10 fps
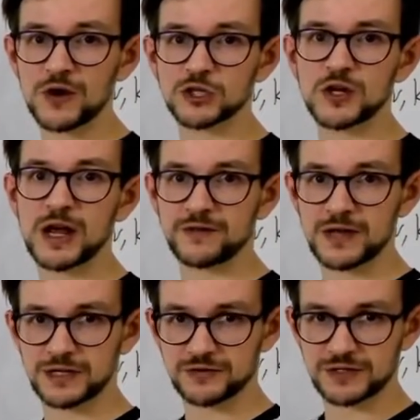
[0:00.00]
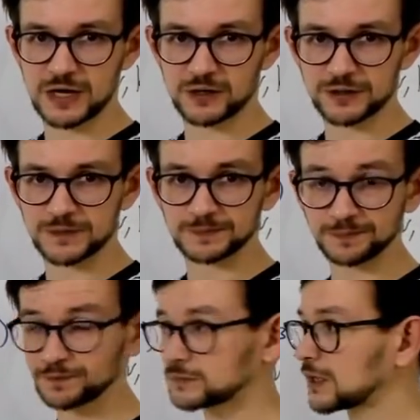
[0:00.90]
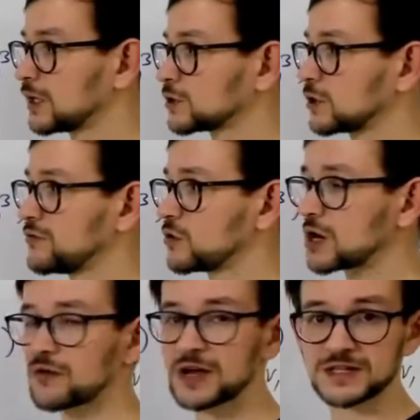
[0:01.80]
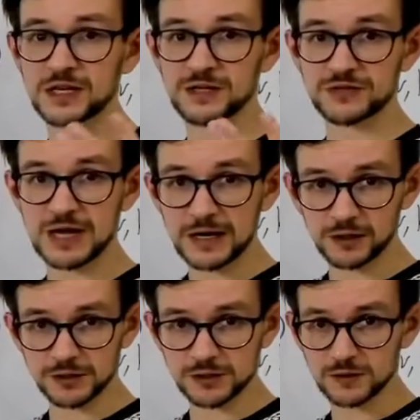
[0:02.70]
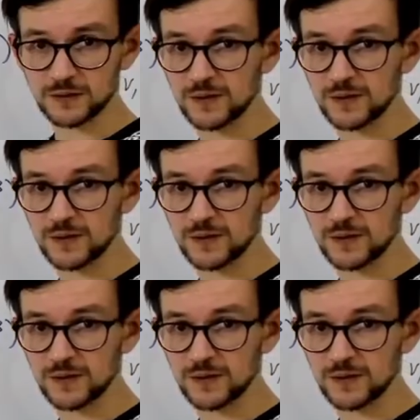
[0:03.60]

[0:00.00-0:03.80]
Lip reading: actually have negative cycles? So if your graph has negative cycles,